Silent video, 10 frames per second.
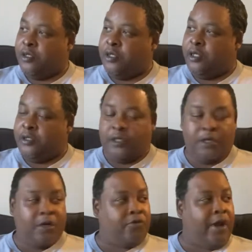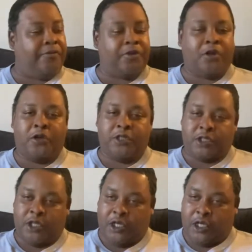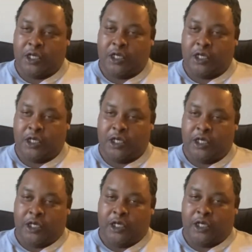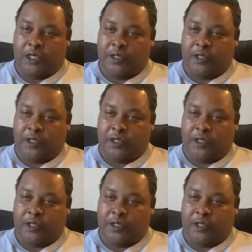And then unraveling all this uh, uh, uh, uh